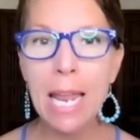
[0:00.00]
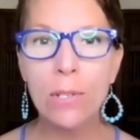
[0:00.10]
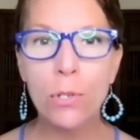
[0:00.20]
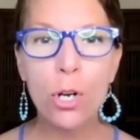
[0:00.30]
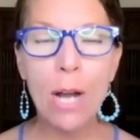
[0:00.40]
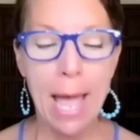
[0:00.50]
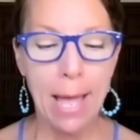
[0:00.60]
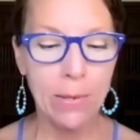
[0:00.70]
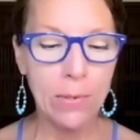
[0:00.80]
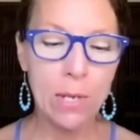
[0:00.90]
cancer
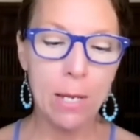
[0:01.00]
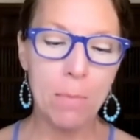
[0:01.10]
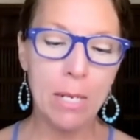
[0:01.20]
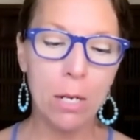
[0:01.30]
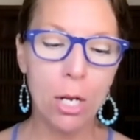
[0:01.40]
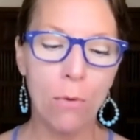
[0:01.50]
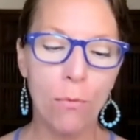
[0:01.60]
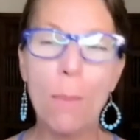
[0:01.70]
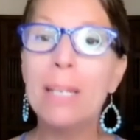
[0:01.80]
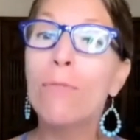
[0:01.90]
as
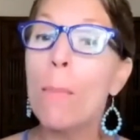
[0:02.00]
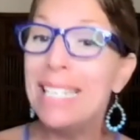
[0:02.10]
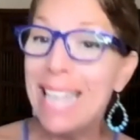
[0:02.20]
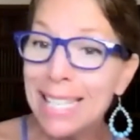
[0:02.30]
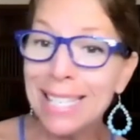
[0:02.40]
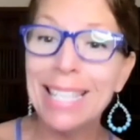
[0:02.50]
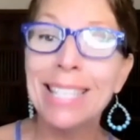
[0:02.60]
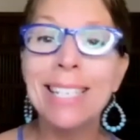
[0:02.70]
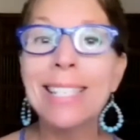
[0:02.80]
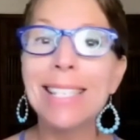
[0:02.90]
from a death
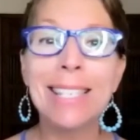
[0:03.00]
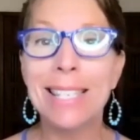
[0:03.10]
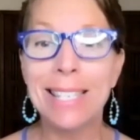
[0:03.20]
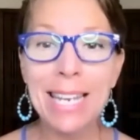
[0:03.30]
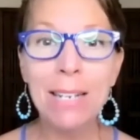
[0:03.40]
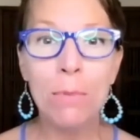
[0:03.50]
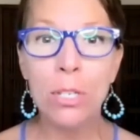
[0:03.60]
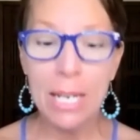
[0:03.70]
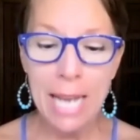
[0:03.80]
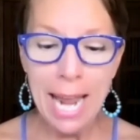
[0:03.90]
sentence as it's seen
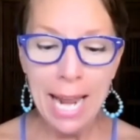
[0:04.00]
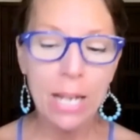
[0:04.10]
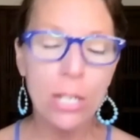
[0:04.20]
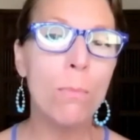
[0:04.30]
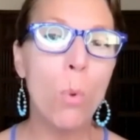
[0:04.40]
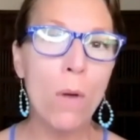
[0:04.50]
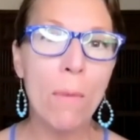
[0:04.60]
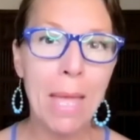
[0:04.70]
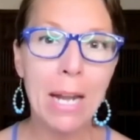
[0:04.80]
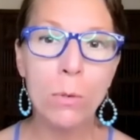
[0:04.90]
today into more of a
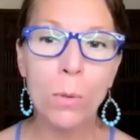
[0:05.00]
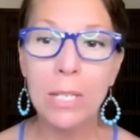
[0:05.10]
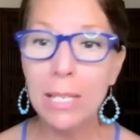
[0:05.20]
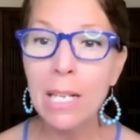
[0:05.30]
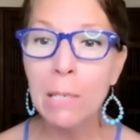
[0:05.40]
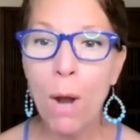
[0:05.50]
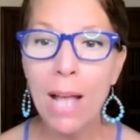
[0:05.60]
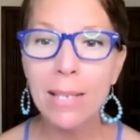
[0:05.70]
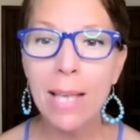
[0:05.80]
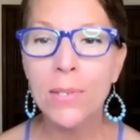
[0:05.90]
manageable disease
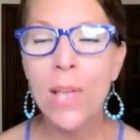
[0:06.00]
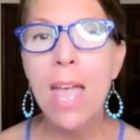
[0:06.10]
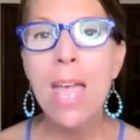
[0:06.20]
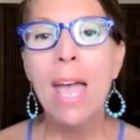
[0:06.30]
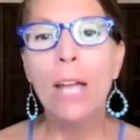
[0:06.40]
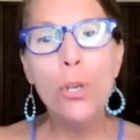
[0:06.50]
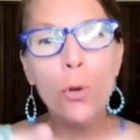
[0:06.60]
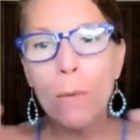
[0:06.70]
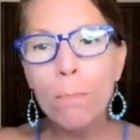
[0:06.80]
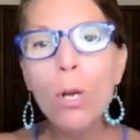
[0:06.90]
process. And you
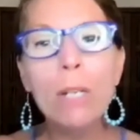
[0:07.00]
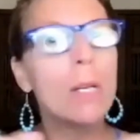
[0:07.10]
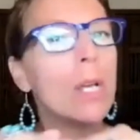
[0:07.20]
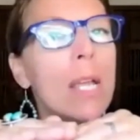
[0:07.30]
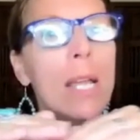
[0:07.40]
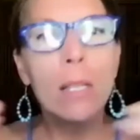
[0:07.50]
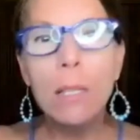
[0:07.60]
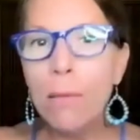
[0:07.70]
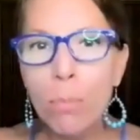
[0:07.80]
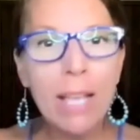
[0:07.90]
could put in
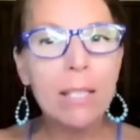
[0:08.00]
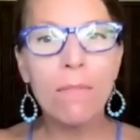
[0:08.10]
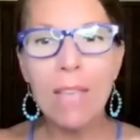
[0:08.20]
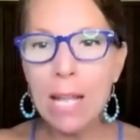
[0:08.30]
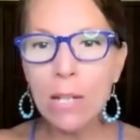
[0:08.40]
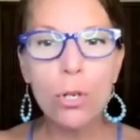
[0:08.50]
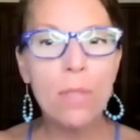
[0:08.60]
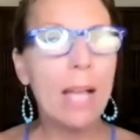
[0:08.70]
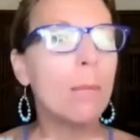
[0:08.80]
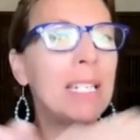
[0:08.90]
the place of cancer,
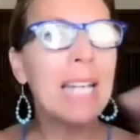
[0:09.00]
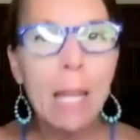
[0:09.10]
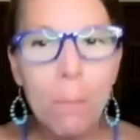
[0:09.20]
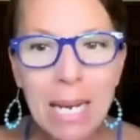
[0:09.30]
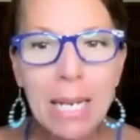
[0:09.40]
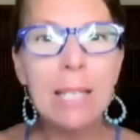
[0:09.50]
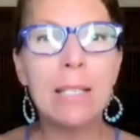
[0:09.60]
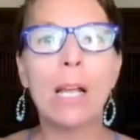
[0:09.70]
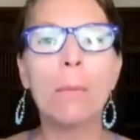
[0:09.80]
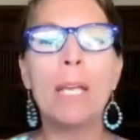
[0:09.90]
that could be diabetes,
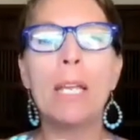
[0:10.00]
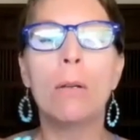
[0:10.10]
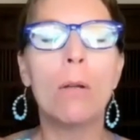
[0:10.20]
that could be